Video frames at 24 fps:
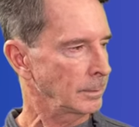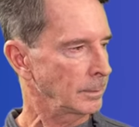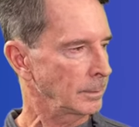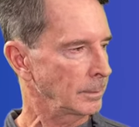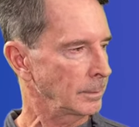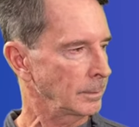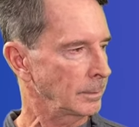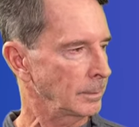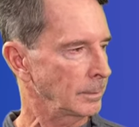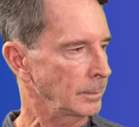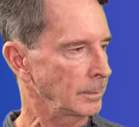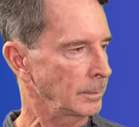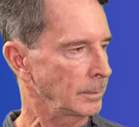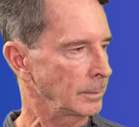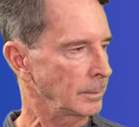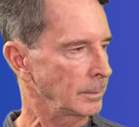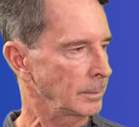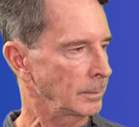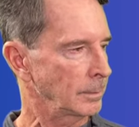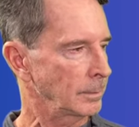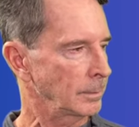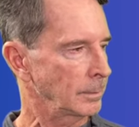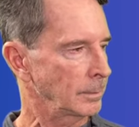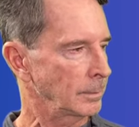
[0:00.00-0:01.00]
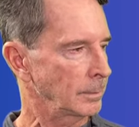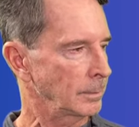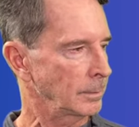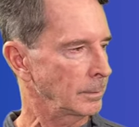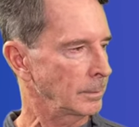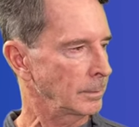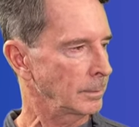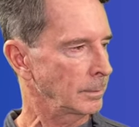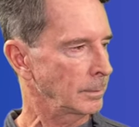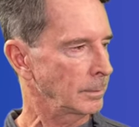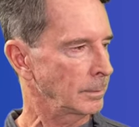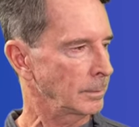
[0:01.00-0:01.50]

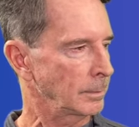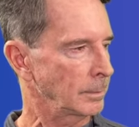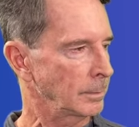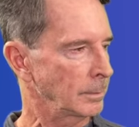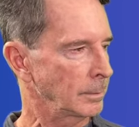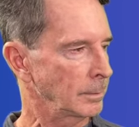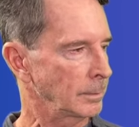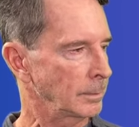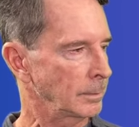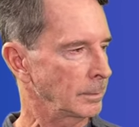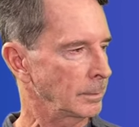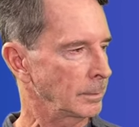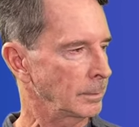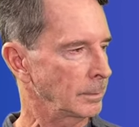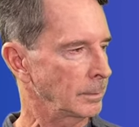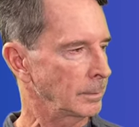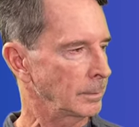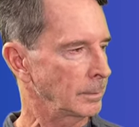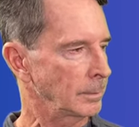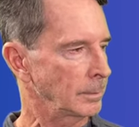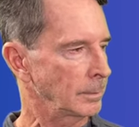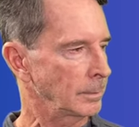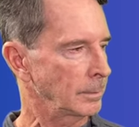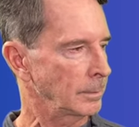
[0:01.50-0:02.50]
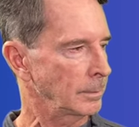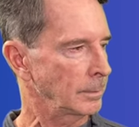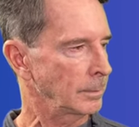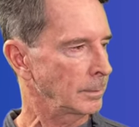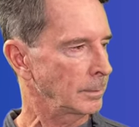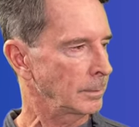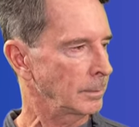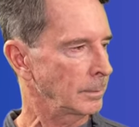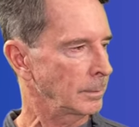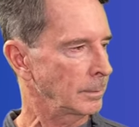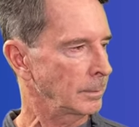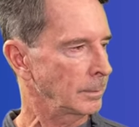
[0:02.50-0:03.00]

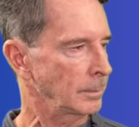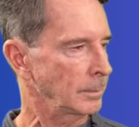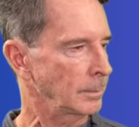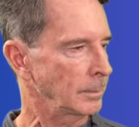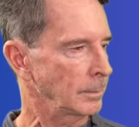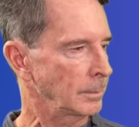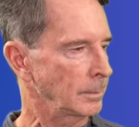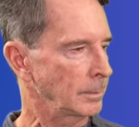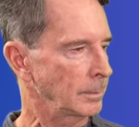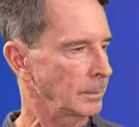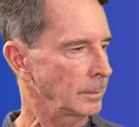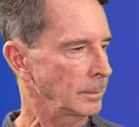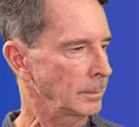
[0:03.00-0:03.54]
(not speaking)